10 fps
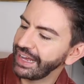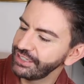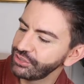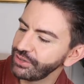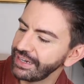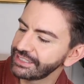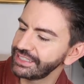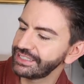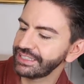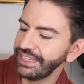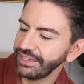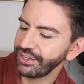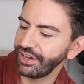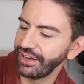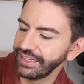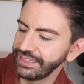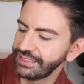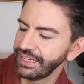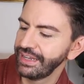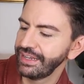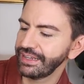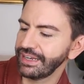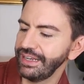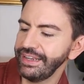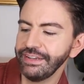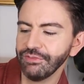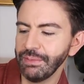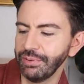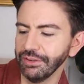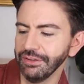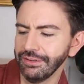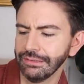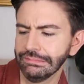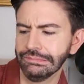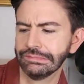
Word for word: Andrex Skin Kind Clean Ripple